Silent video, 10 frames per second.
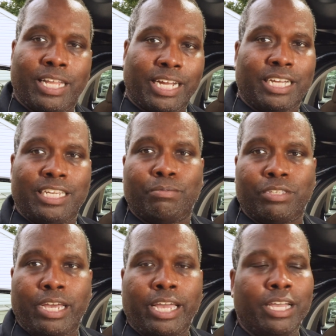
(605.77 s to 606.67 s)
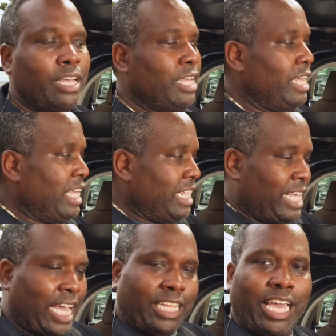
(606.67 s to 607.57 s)
like I keep saying,
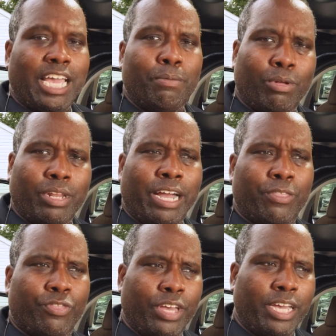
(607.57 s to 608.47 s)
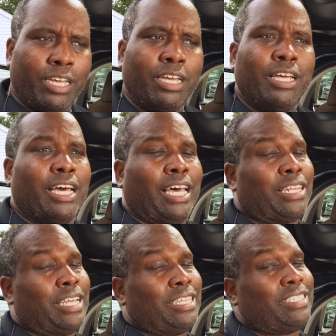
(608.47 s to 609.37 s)
that cable, I think,
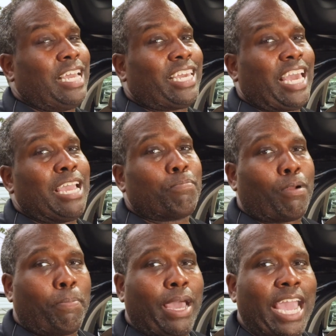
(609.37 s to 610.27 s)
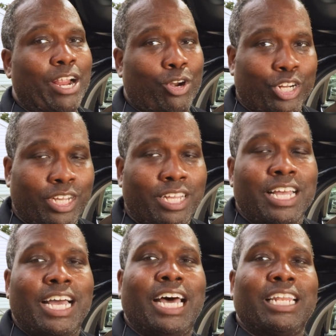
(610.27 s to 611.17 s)
unless they came prepared,
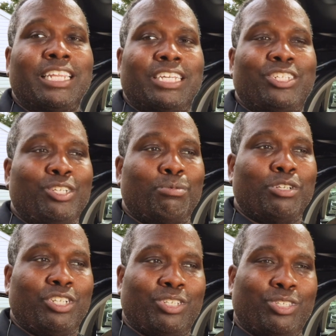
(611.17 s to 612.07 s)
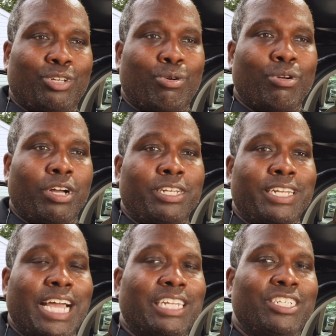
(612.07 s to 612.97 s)
unless you were just so
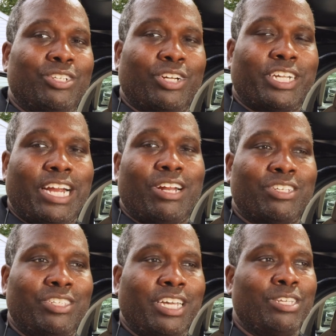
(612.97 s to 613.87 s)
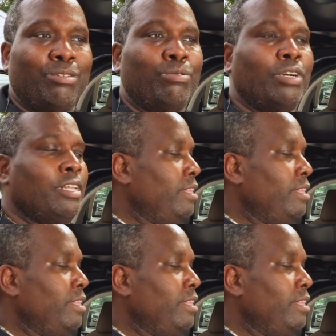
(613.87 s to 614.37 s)
negligent or careless that you